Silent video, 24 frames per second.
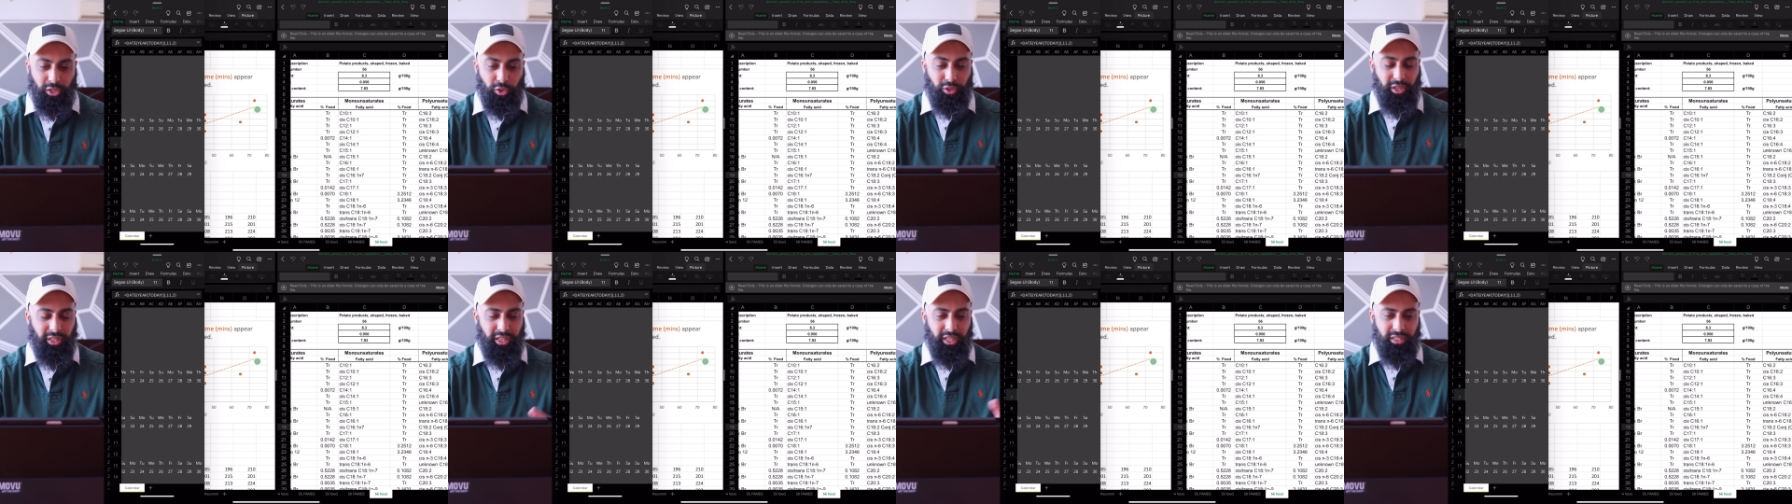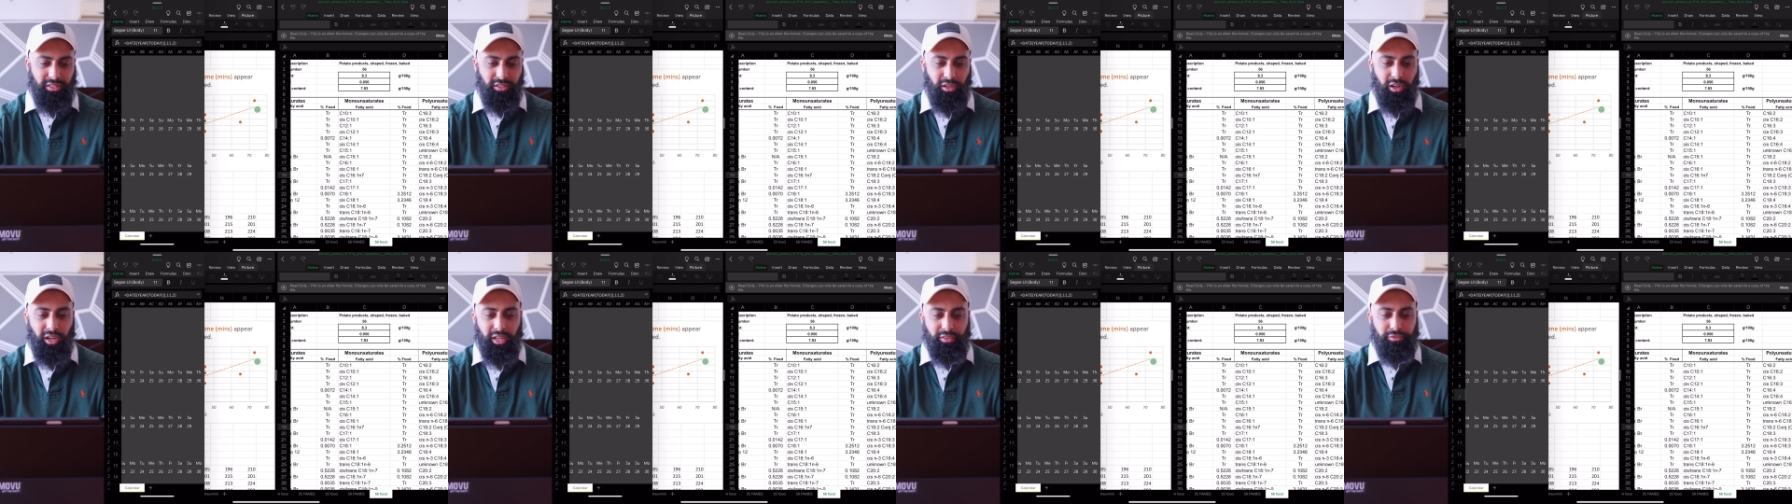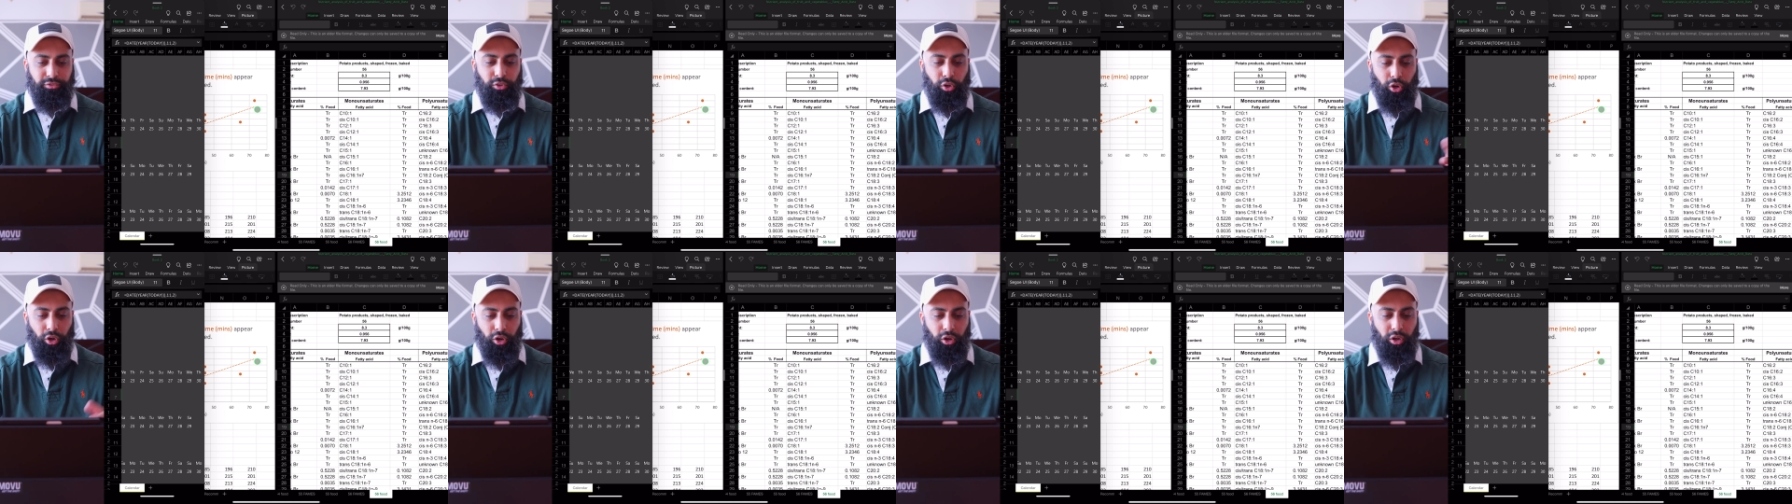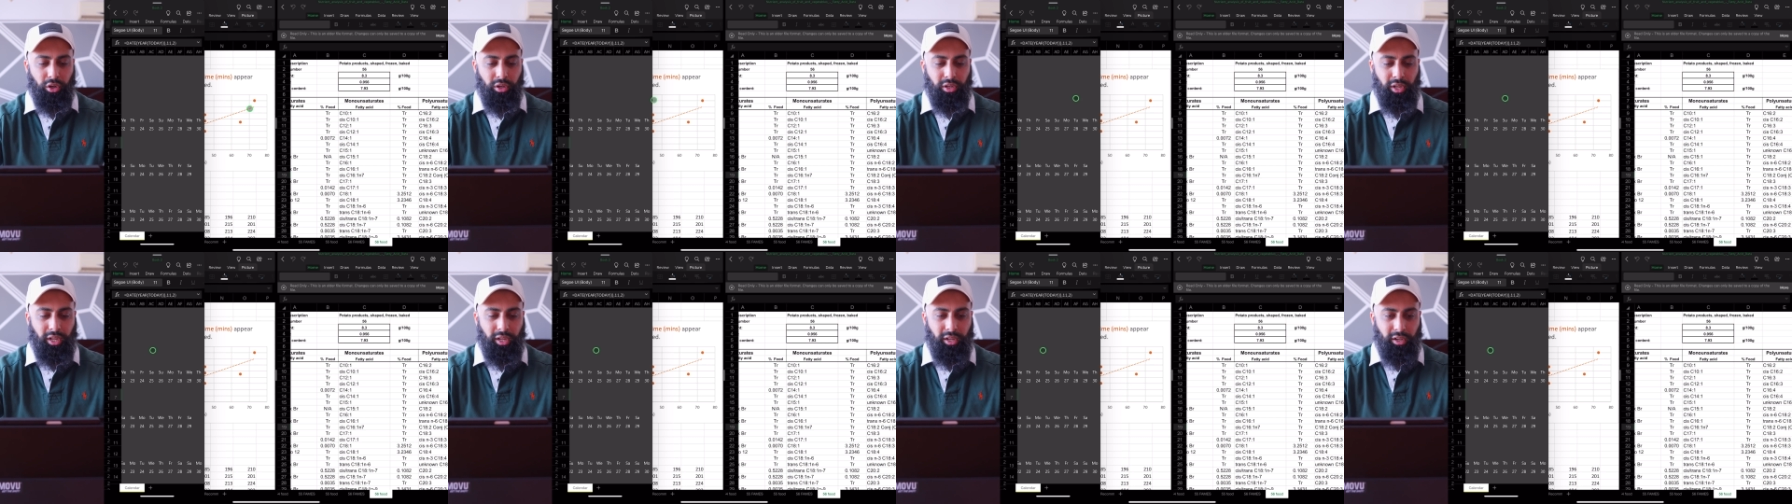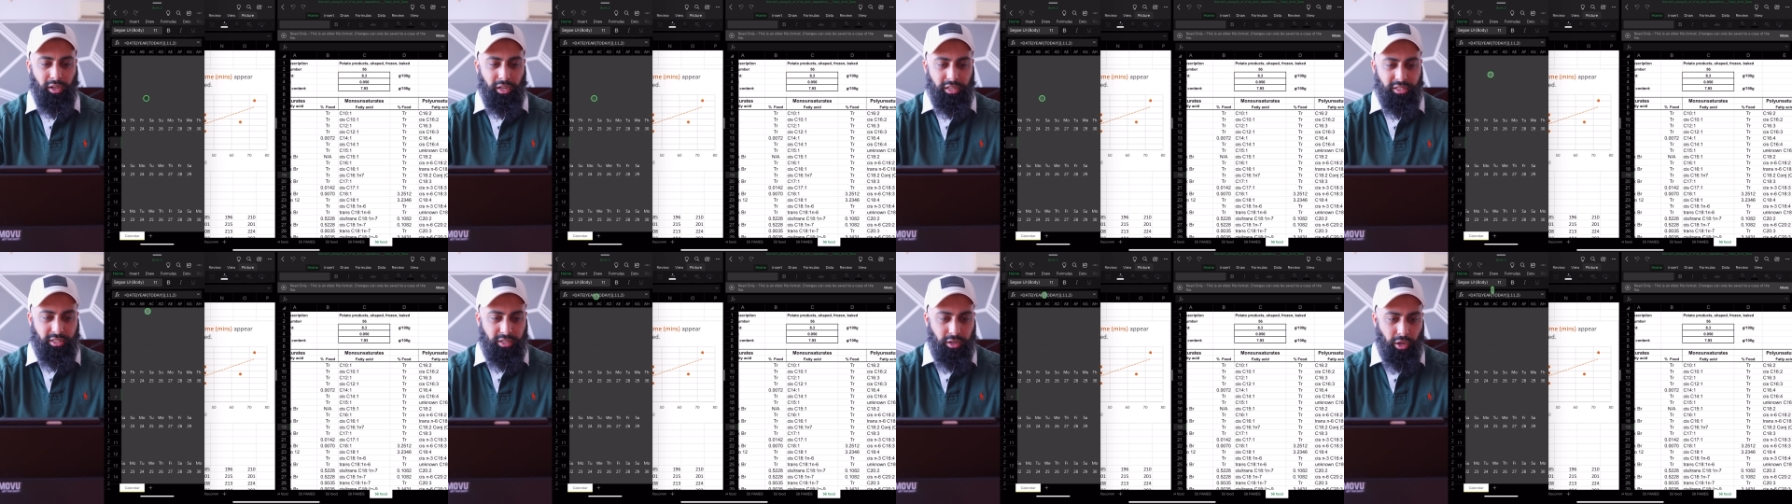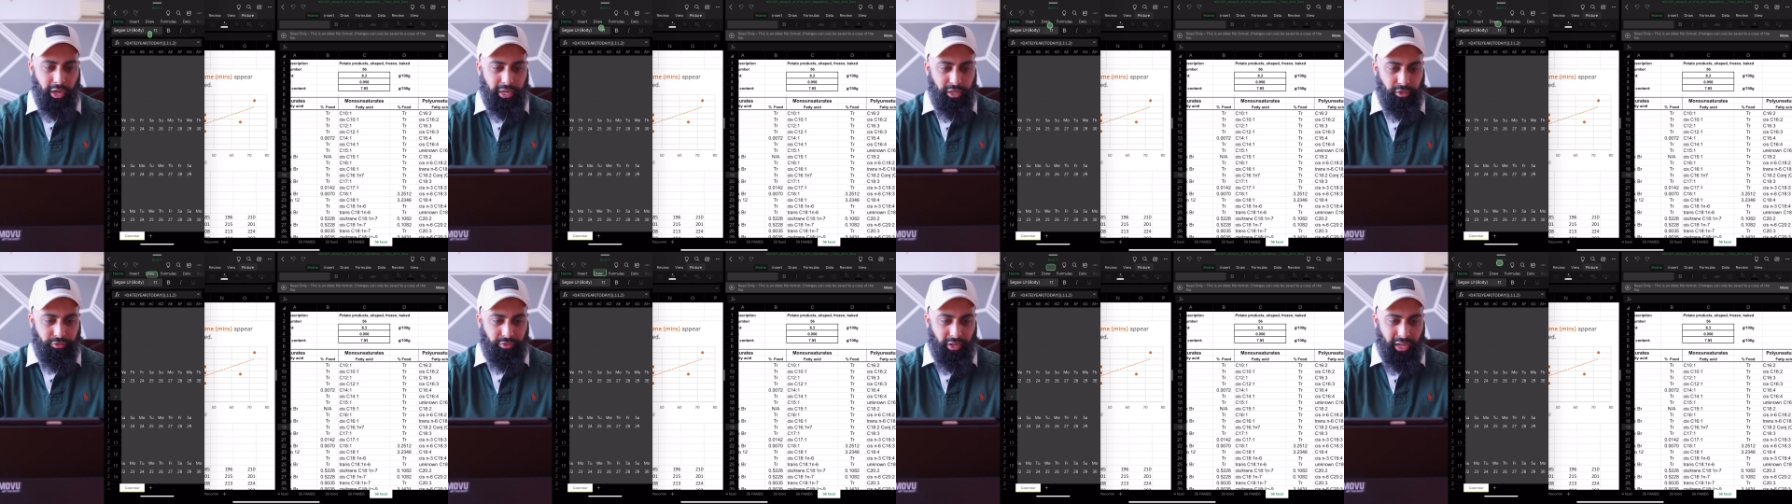Look at this, I've got a
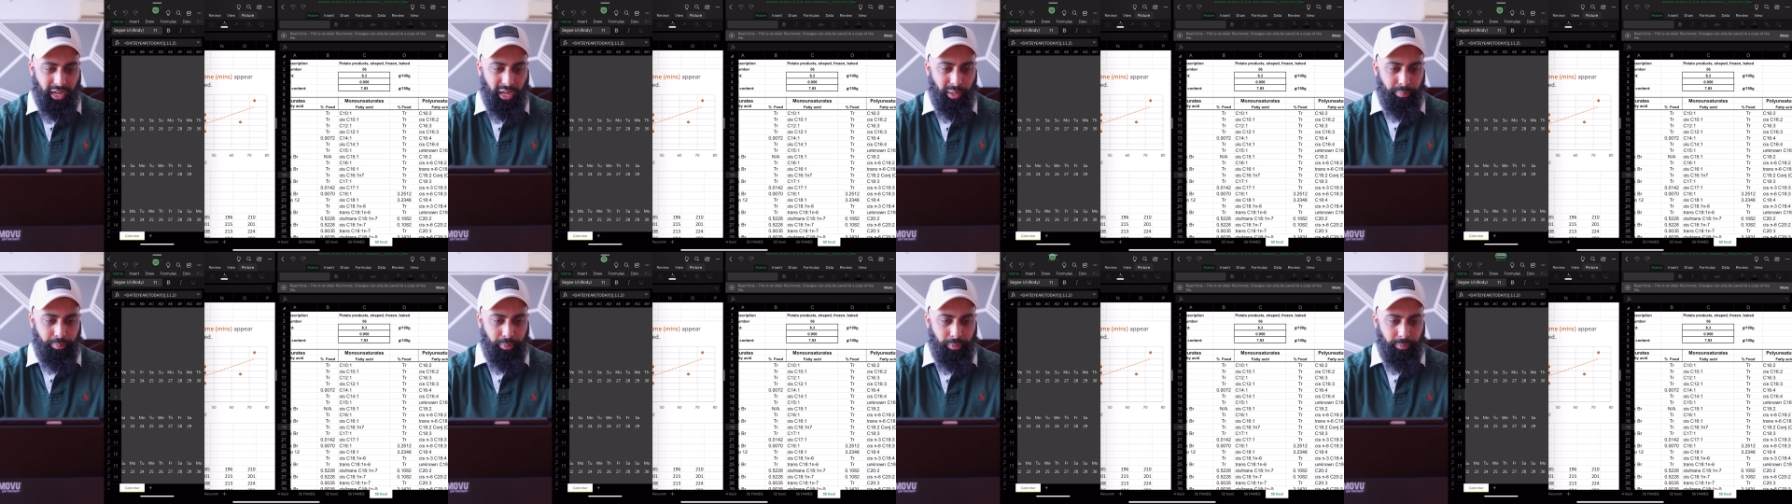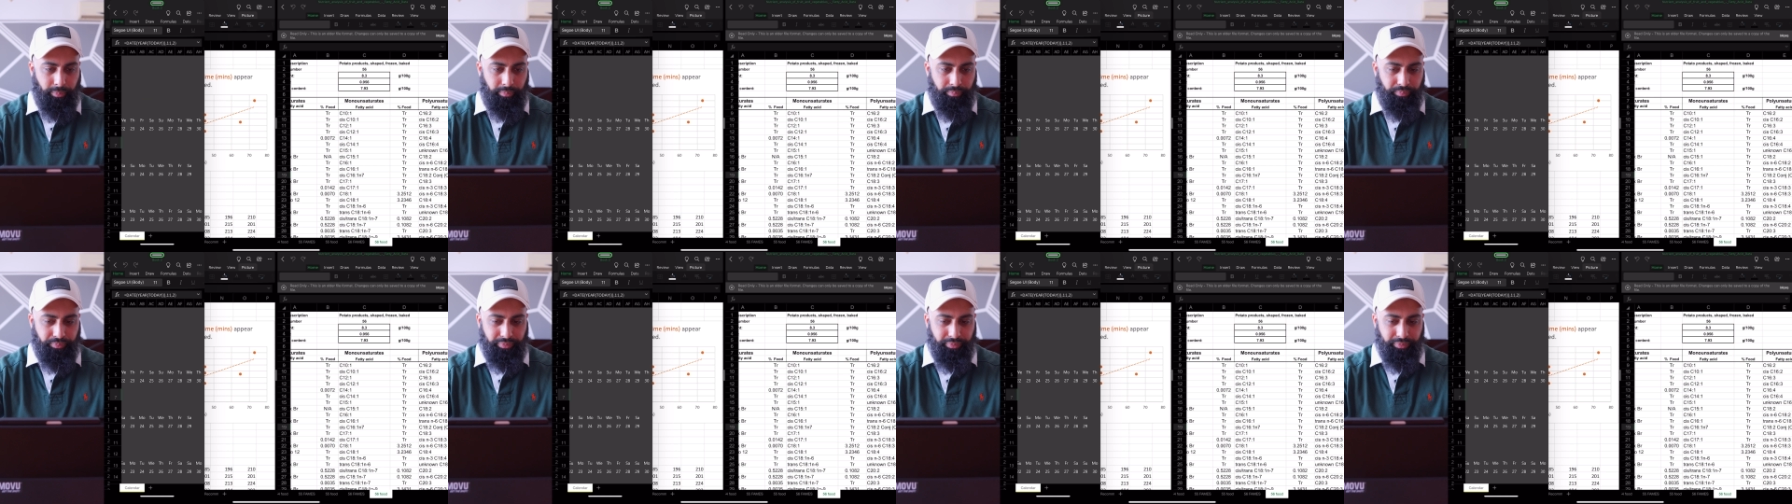slide an app